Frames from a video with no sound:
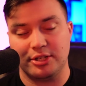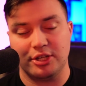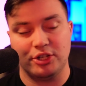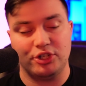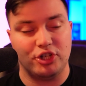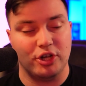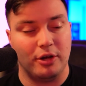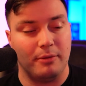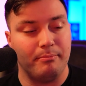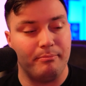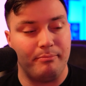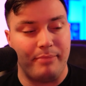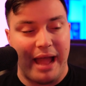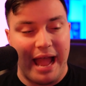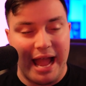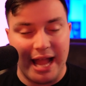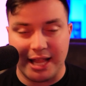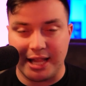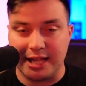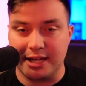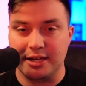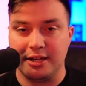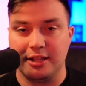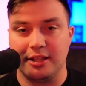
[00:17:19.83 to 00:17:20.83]
to jump
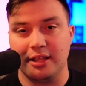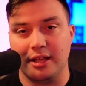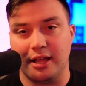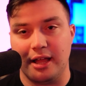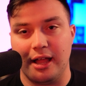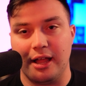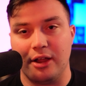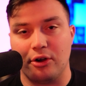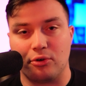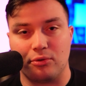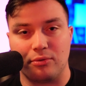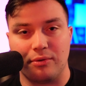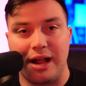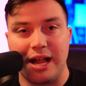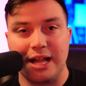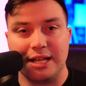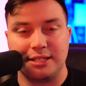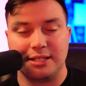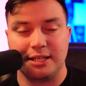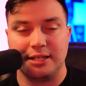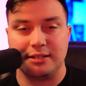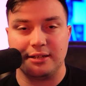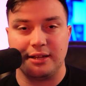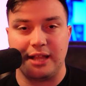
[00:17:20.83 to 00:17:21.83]
back into the
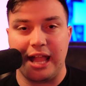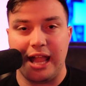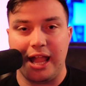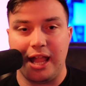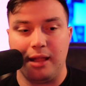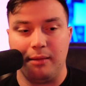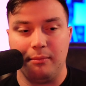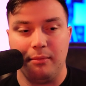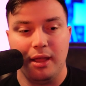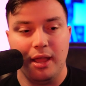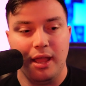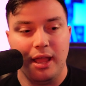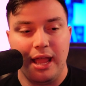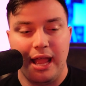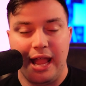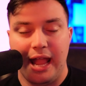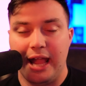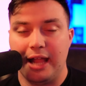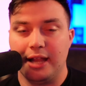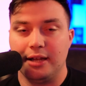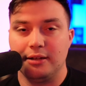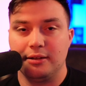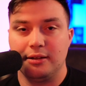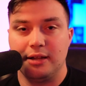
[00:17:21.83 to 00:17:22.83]
Horizon game
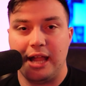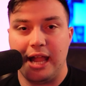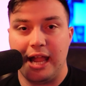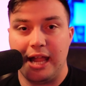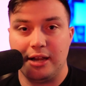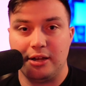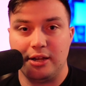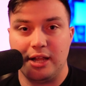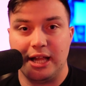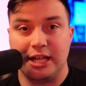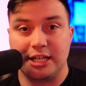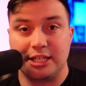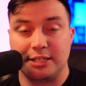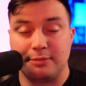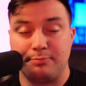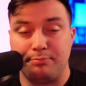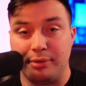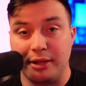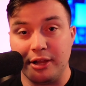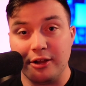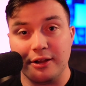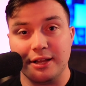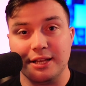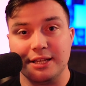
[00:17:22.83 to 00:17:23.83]
and
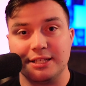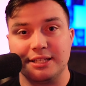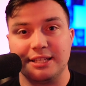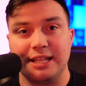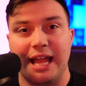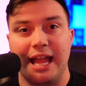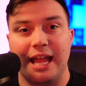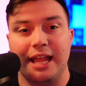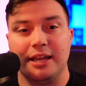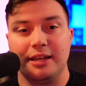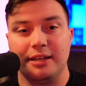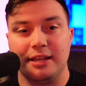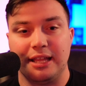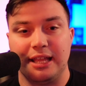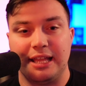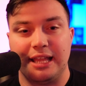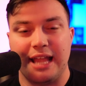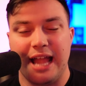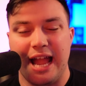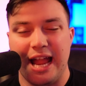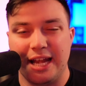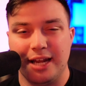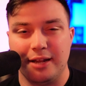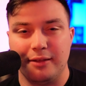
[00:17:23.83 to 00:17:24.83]
experience that, and
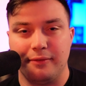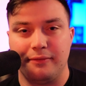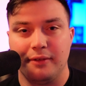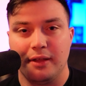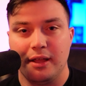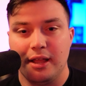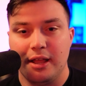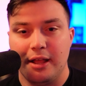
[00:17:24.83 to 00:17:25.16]
kind of